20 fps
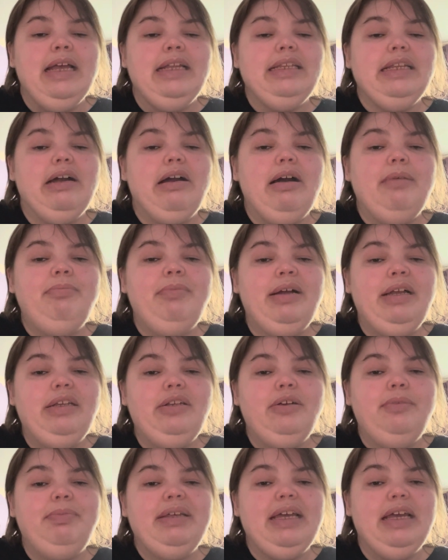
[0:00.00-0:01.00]
Now, I might
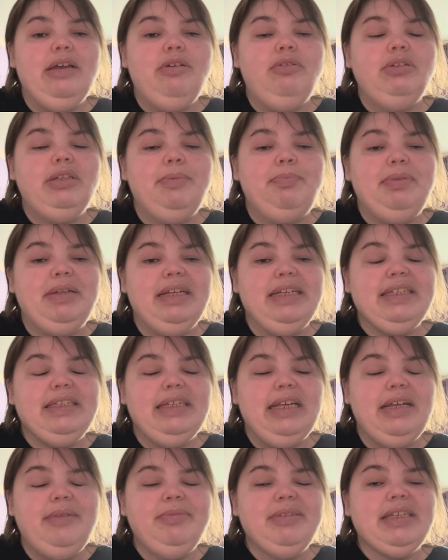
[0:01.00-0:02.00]
not be getting all the place
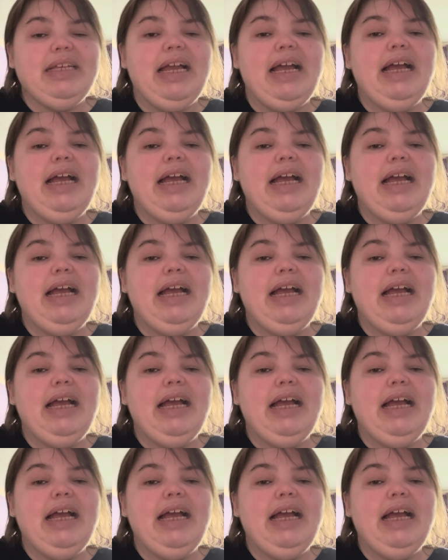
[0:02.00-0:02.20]
names